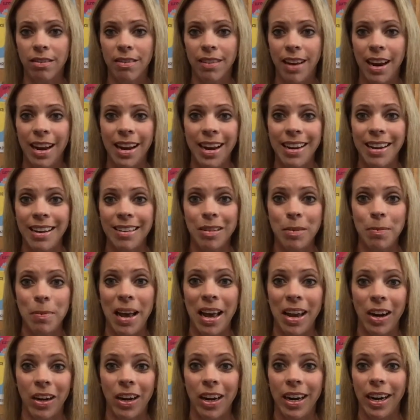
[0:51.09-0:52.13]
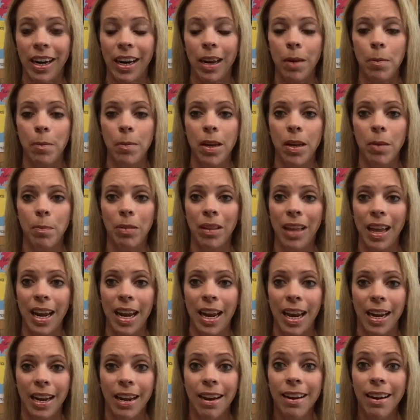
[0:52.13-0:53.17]
And it doesn't matter; it can be
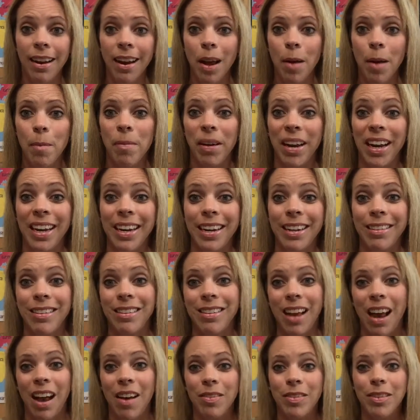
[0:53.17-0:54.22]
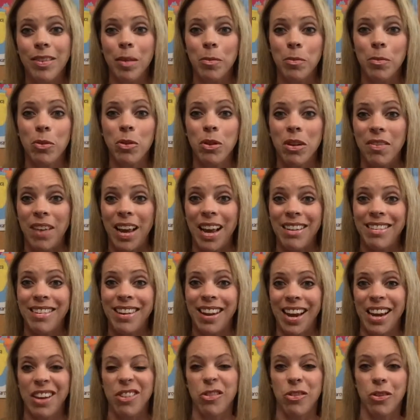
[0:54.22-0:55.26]
plain, but it needs to have some sort of
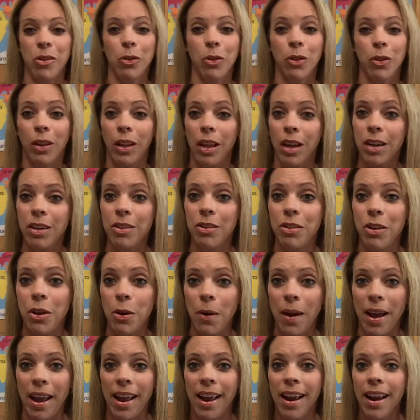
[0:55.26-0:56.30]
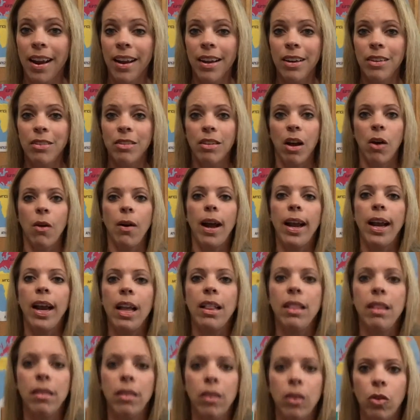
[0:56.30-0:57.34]
educational look to it. So I got
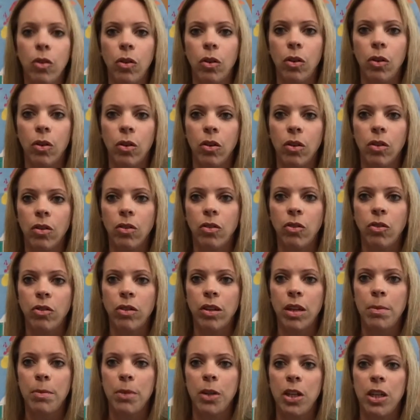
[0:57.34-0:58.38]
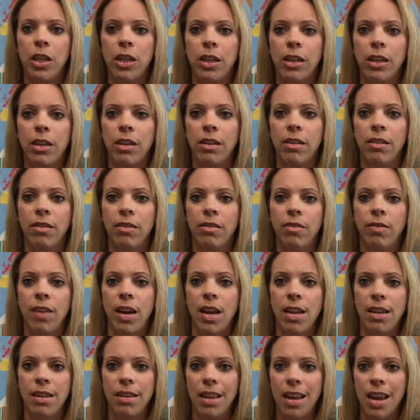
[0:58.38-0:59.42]
the little streamer
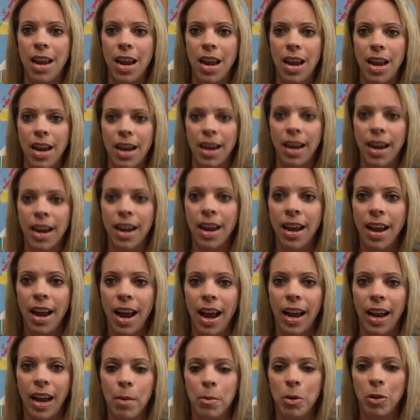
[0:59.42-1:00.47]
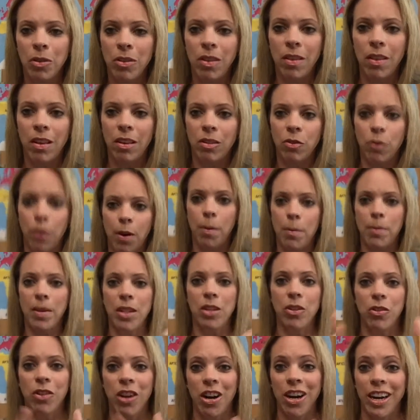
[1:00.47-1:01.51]
fun thing. I got most of this from
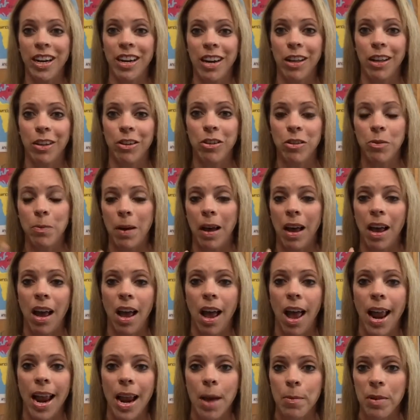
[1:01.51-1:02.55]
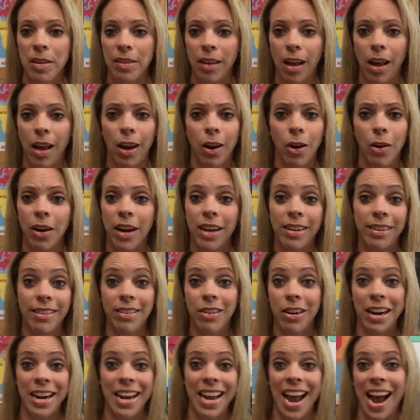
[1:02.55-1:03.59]
either Target, Dollar Spot, Amazon, or I just
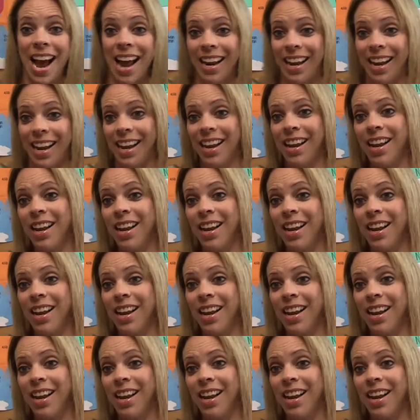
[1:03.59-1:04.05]
already had it.